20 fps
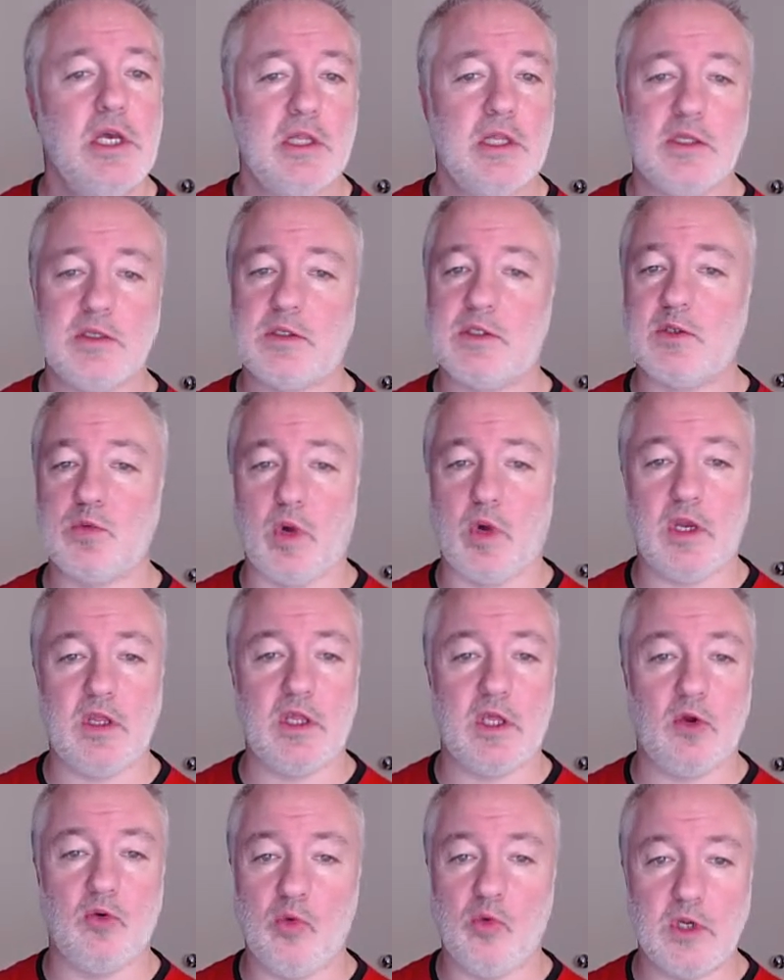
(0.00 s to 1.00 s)
This is one of
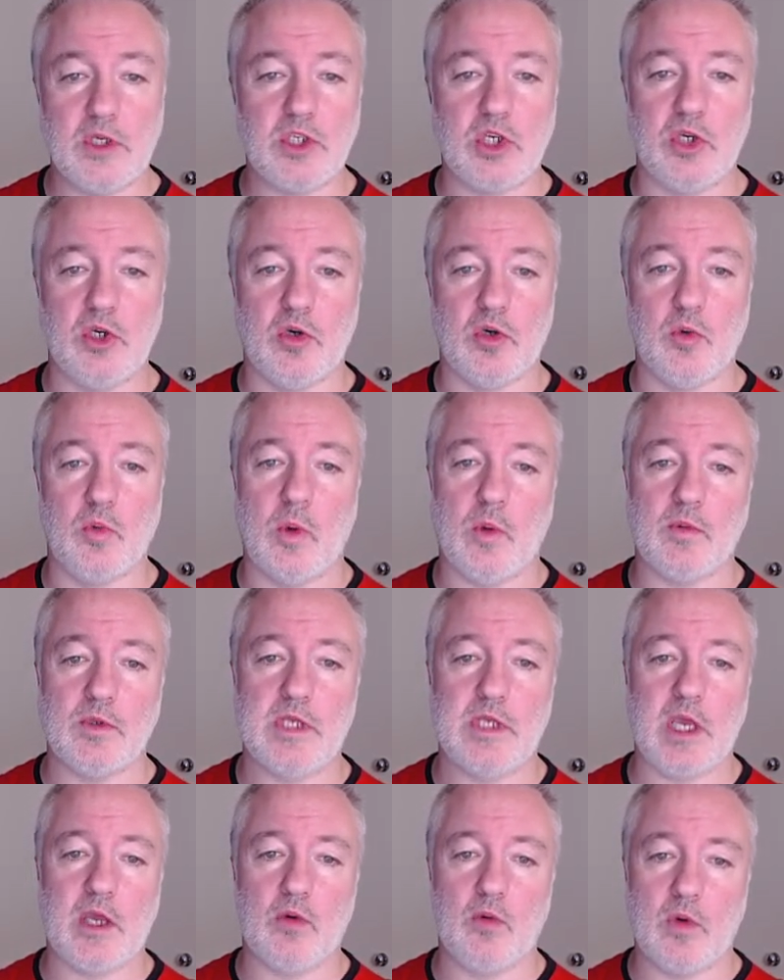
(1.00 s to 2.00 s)
the original. We were
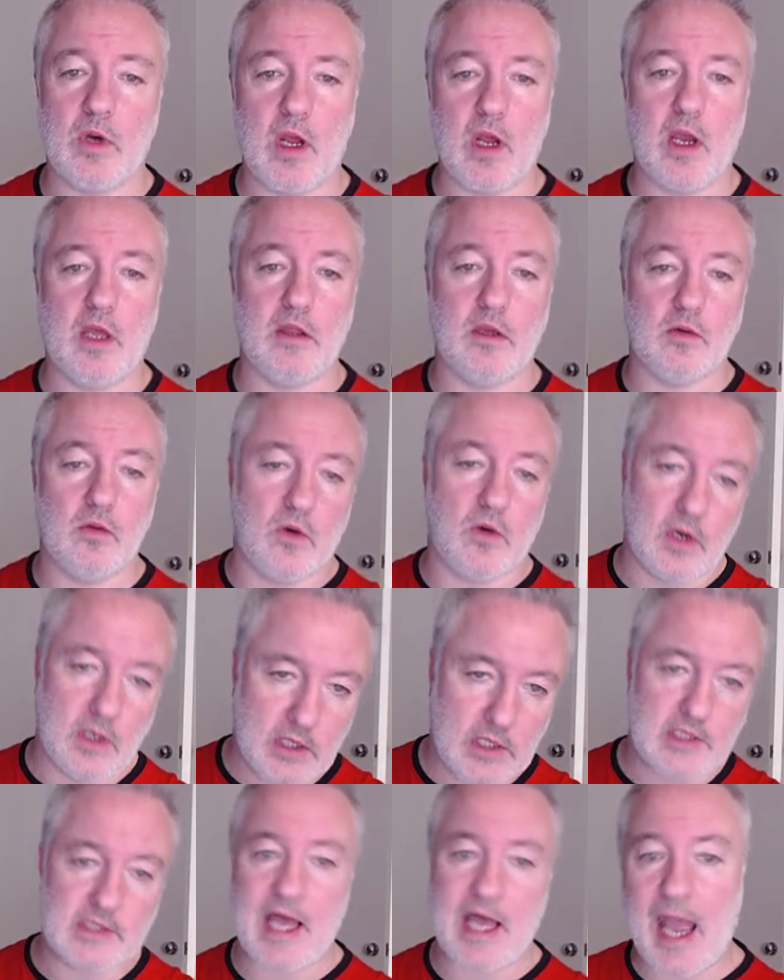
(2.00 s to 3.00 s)
saying it would either, or
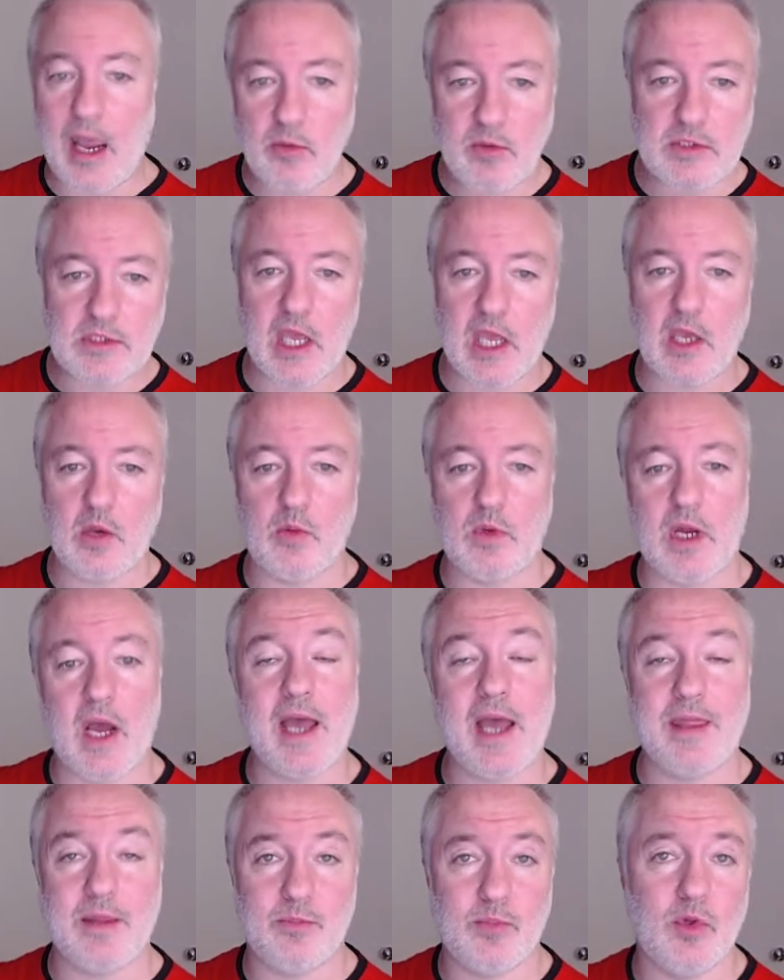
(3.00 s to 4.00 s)
at least I was saying it would
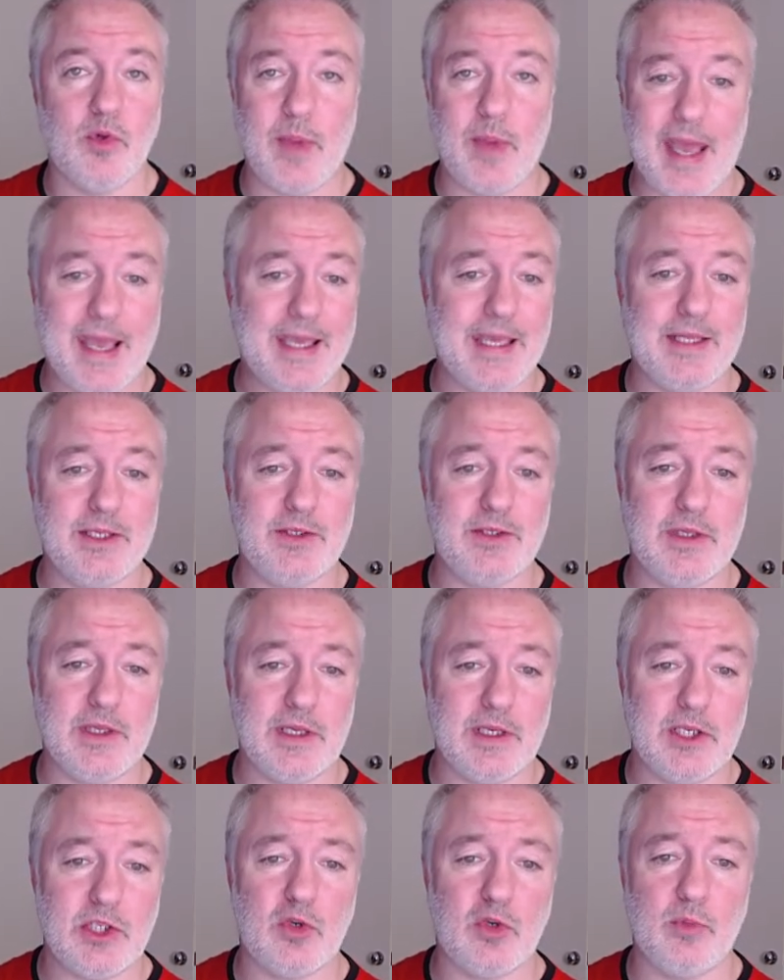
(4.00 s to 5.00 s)
either pull back into the
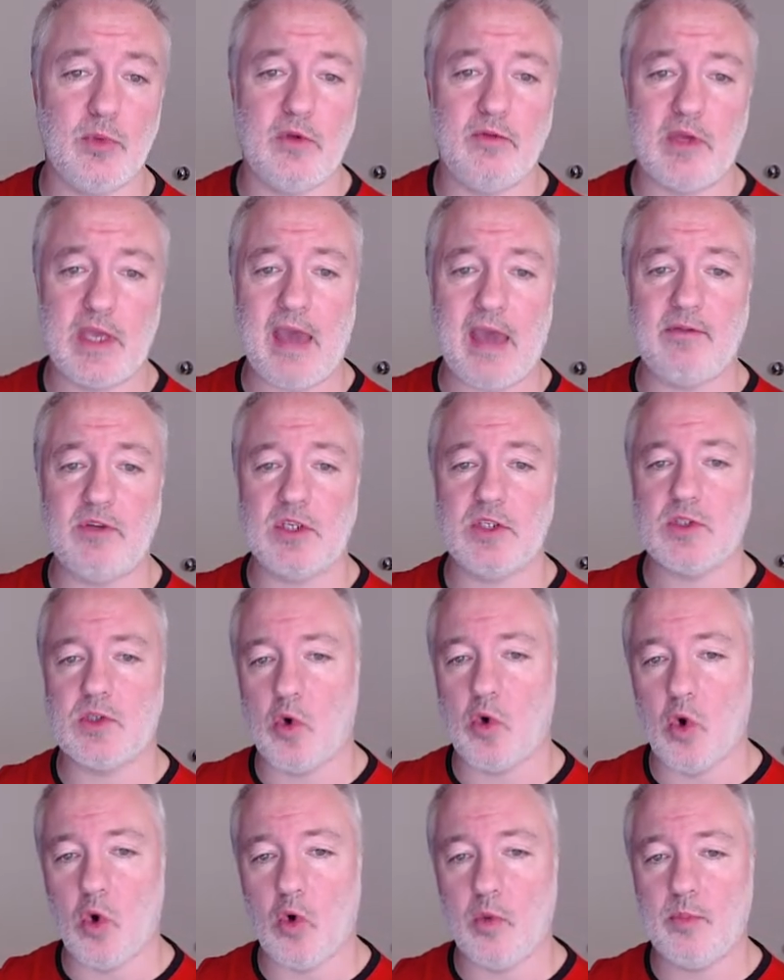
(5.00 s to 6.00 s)
initial moving averages
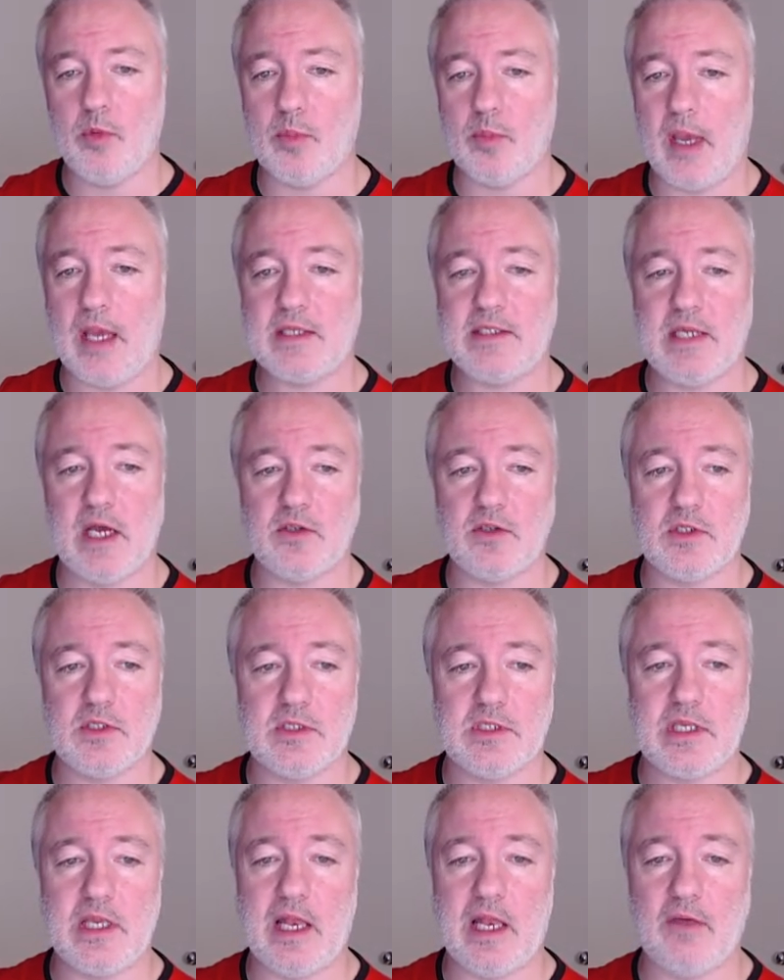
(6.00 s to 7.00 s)
or pull back down to
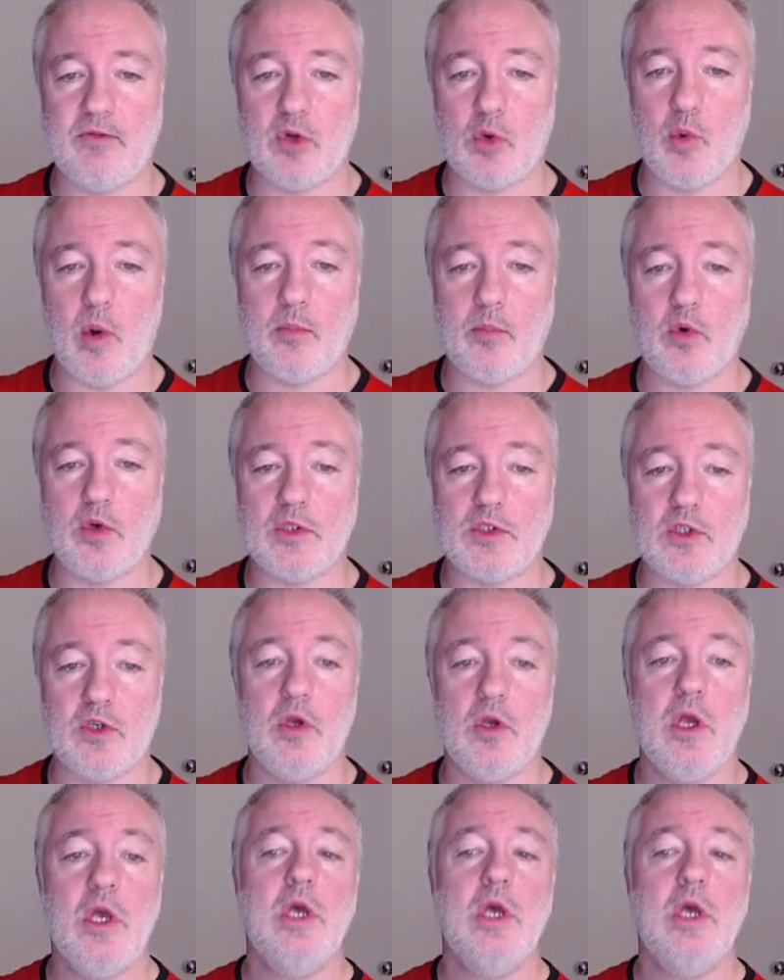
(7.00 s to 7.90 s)
this key level 1.2,